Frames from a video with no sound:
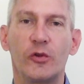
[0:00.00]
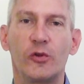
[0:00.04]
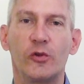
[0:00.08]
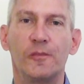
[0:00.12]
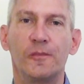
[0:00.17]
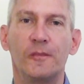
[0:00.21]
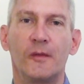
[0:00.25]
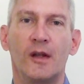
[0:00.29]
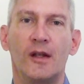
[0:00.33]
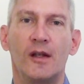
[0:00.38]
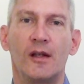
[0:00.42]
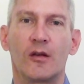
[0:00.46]

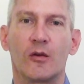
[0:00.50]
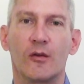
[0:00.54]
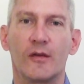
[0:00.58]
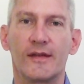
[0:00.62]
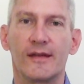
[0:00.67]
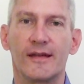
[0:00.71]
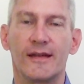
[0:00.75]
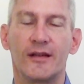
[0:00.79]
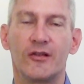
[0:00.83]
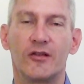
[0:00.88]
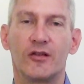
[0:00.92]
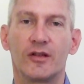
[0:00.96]
you.
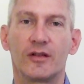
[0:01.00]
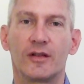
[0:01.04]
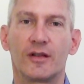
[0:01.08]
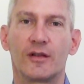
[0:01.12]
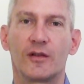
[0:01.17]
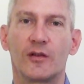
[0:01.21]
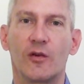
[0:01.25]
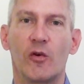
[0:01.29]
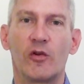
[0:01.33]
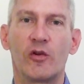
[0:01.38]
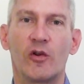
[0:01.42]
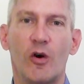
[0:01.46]
Consider it.
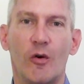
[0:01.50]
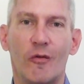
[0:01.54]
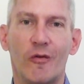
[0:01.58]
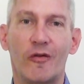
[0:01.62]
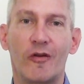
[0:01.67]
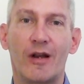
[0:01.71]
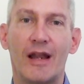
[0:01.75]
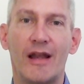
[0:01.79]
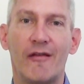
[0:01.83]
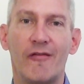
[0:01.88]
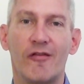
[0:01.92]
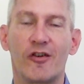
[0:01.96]
Don't
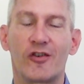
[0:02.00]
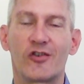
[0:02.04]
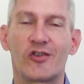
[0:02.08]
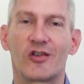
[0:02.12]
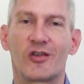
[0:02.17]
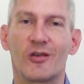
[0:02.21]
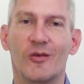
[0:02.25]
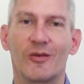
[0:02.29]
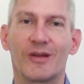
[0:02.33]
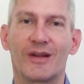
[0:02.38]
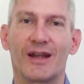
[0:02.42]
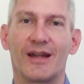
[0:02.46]
over leverage,
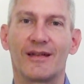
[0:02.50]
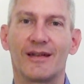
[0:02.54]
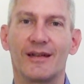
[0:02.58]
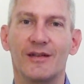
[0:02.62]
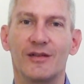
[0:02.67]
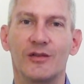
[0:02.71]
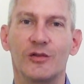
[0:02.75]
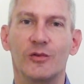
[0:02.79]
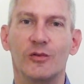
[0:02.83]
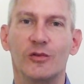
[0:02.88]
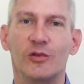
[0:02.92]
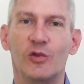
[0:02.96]
don't get
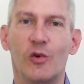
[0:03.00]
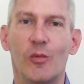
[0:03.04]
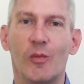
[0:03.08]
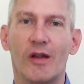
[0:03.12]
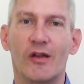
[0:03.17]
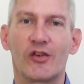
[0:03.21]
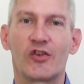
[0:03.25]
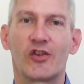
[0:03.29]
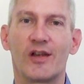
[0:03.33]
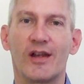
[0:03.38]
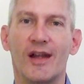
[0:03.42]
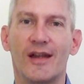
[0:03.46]
into too
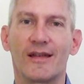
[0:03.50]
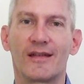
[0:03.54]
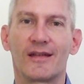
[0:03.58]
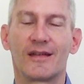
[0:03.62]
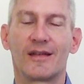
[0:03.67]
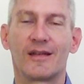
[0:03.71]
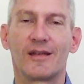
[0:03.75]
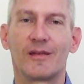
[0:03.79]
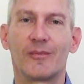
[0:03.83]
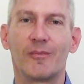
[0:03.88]
much debt.